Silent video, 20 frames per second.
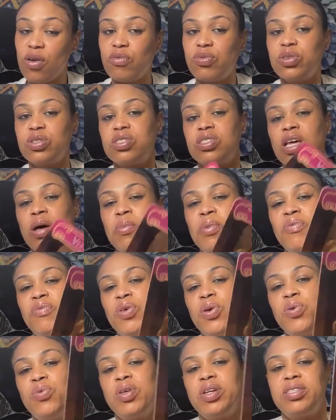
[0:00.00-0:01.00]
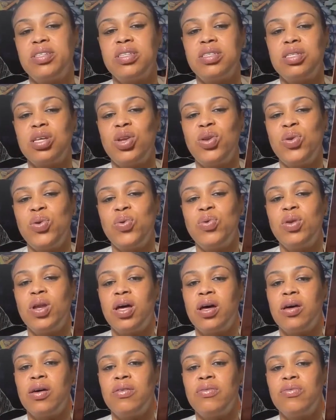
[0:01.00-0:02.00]
For some of you, this is a new
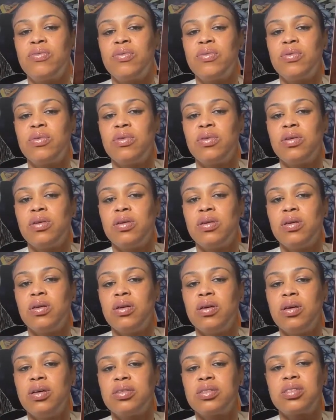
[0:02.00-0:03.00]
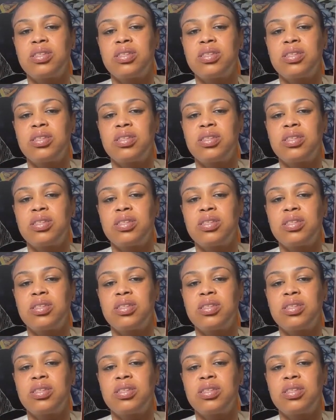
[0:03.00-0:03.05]
love.